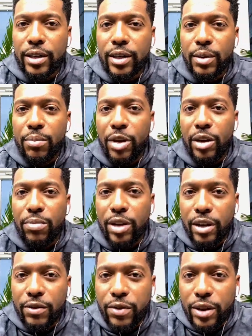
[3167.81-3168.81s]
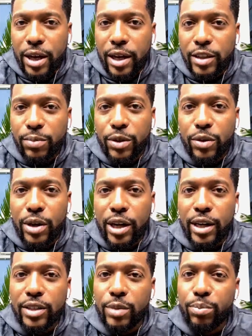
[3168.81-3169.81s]
to make money for the hospital.
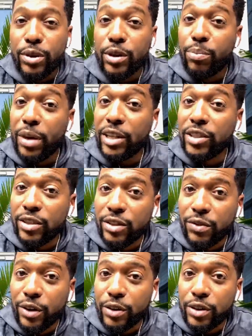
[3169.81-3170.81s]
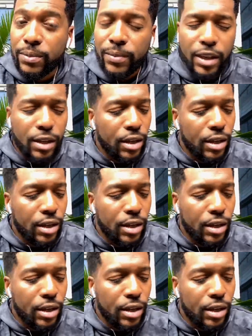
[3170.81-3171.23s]
I actually put the patients first.